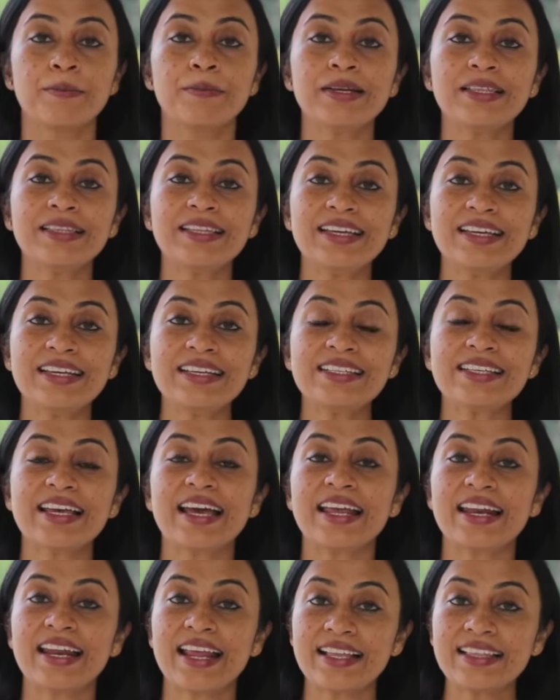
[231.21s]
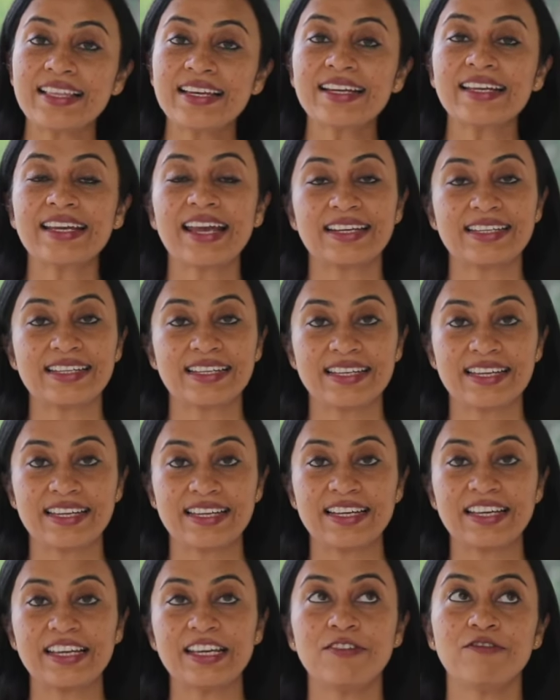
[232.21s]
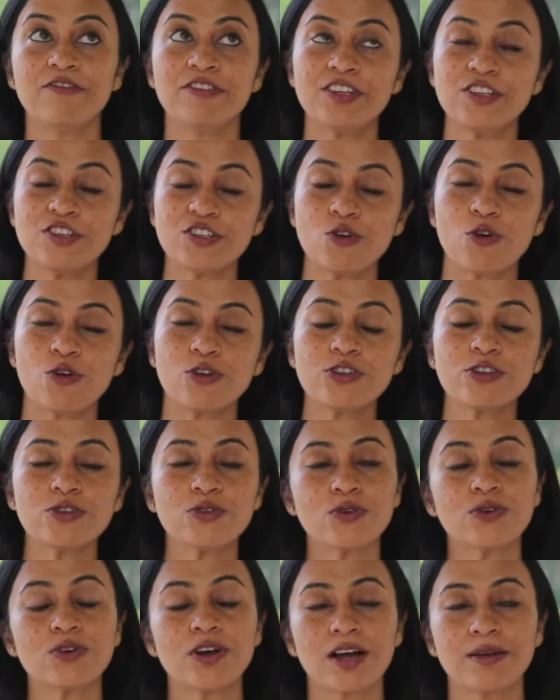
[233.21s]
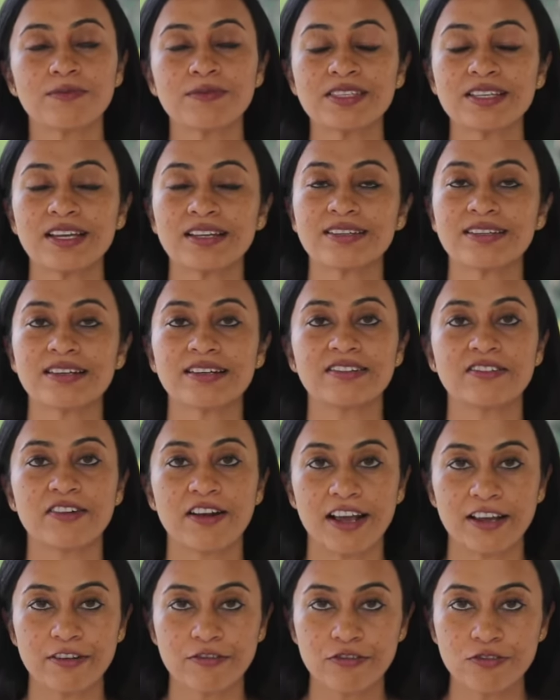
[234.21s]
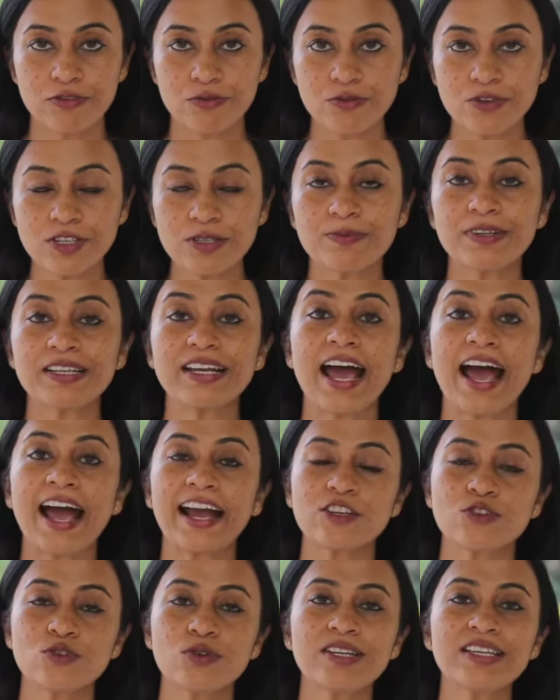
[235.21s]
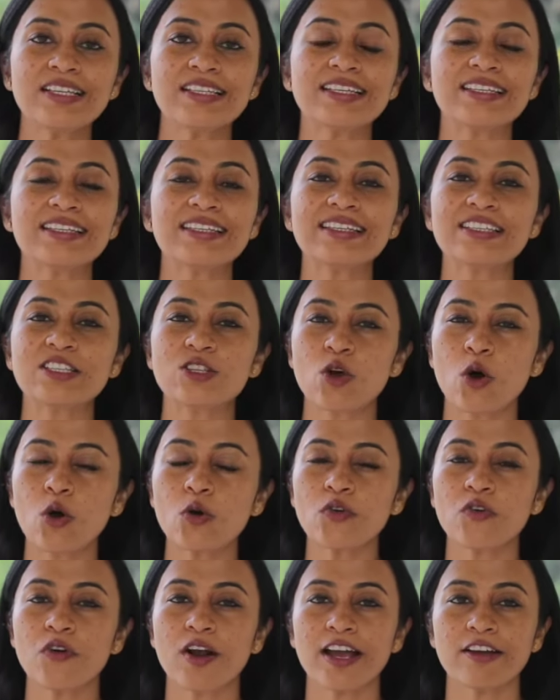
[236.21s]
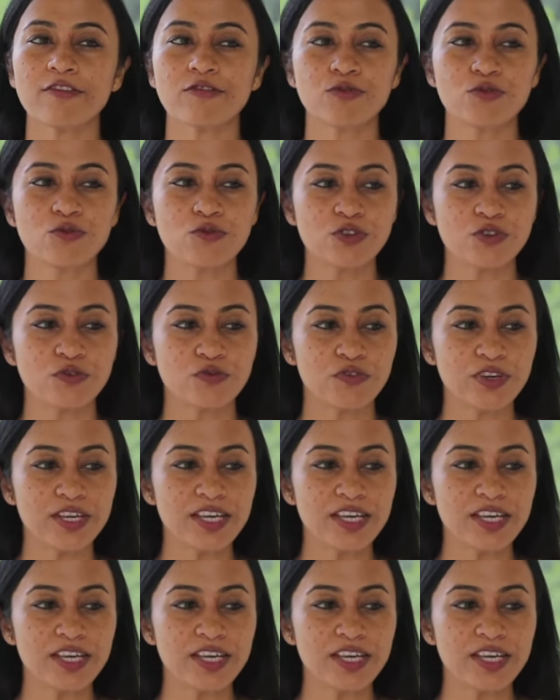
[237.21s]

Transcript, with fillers: But there is another category which also comes under dry fruits, but actually this is not dry fruits.